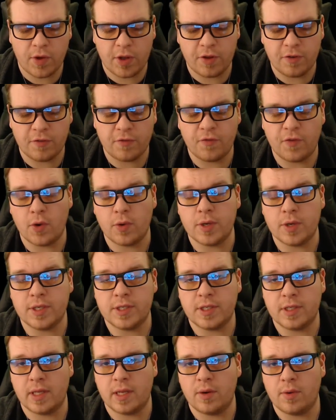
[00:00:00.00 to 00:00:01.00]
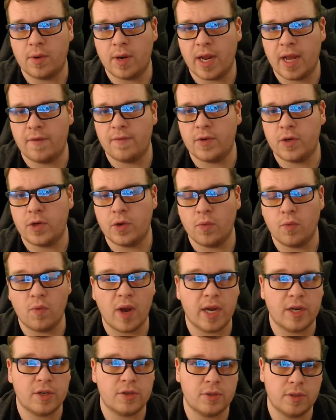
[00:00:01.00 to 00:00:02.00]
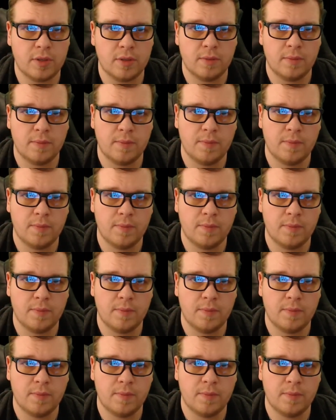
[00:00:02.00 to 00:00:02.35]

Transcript: a focus and they don't have a direction.